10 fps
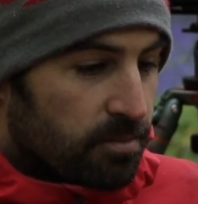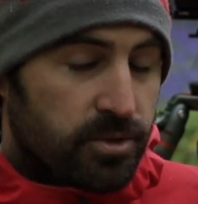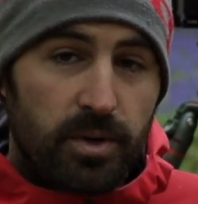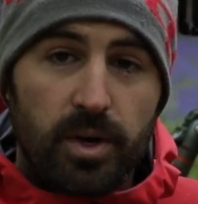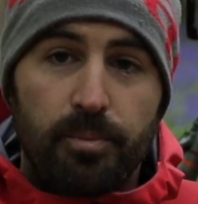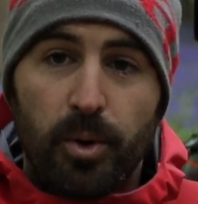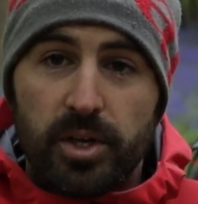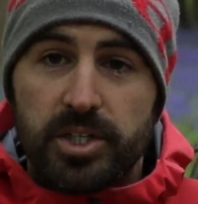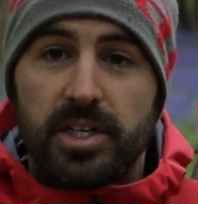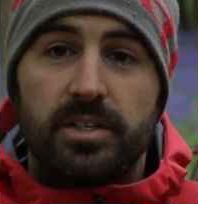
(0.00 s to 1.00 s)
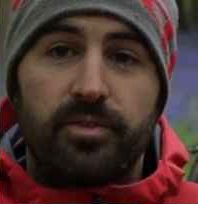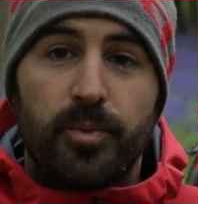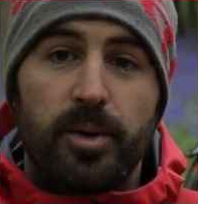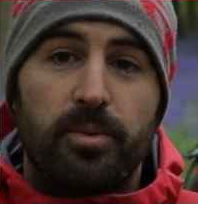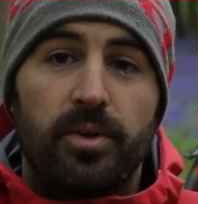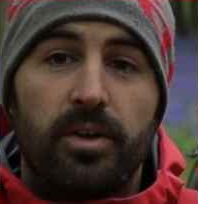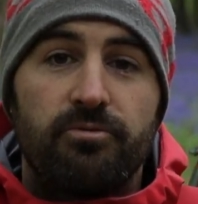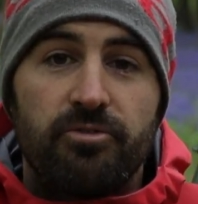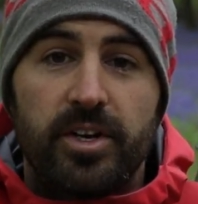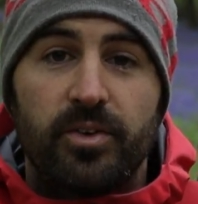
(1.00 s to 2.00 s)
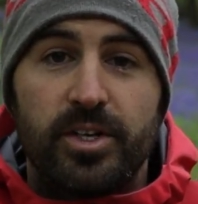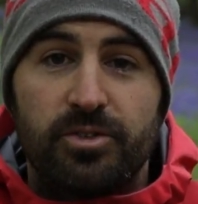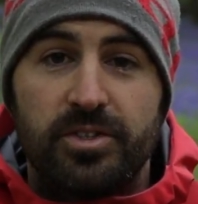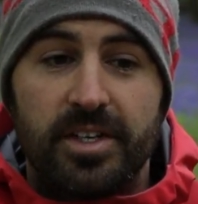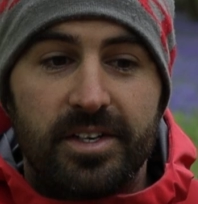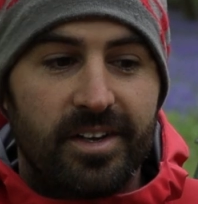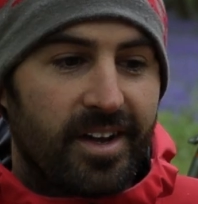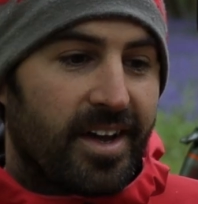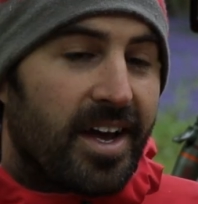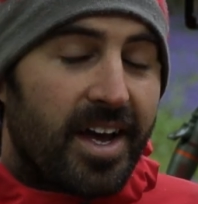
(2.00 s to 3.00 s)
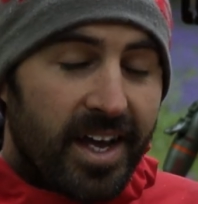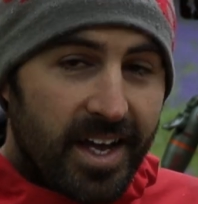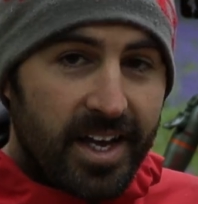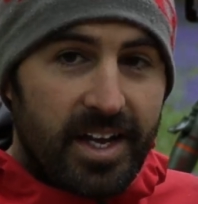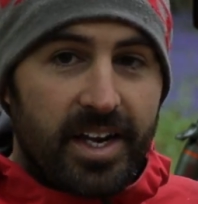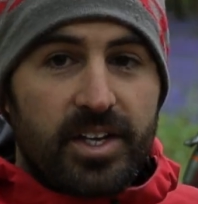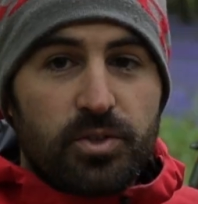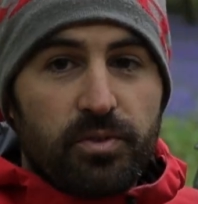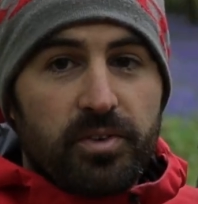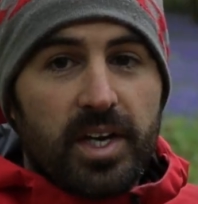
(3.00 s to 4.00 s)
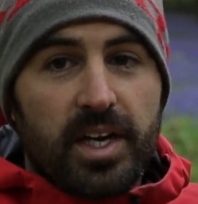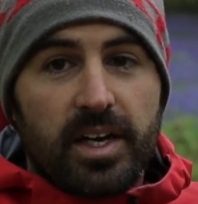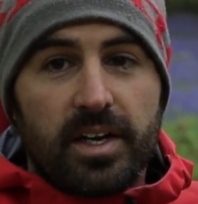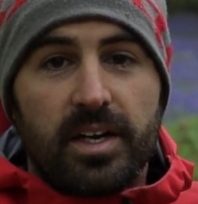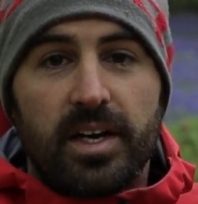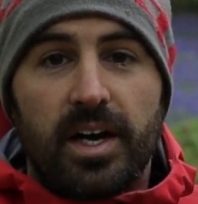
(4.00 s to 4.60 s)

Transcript: So apologies for people that are really not interested in any sort of gear,